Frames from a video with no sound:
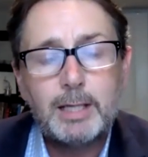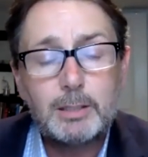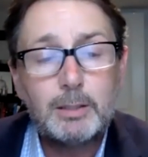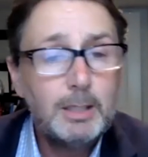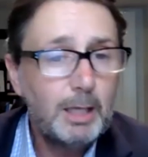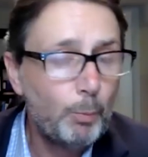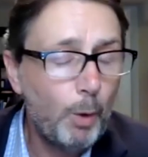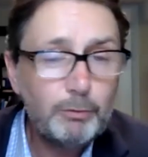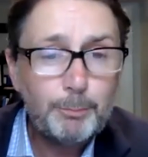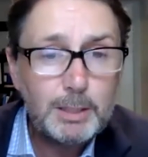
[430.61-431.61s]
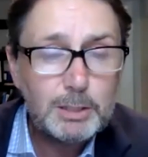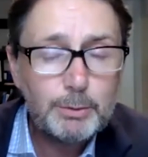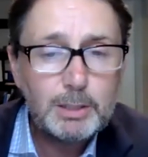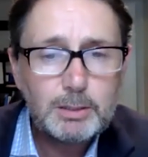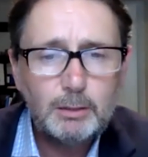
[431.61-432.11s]
And what we've been
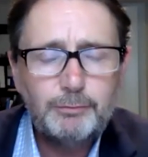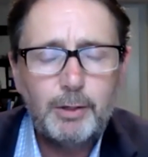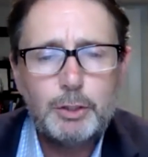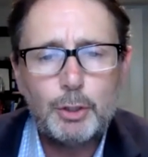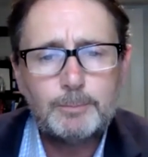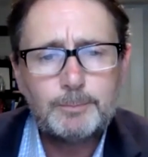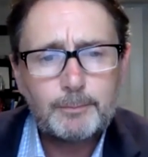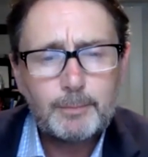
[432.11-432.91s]
doing so far, John,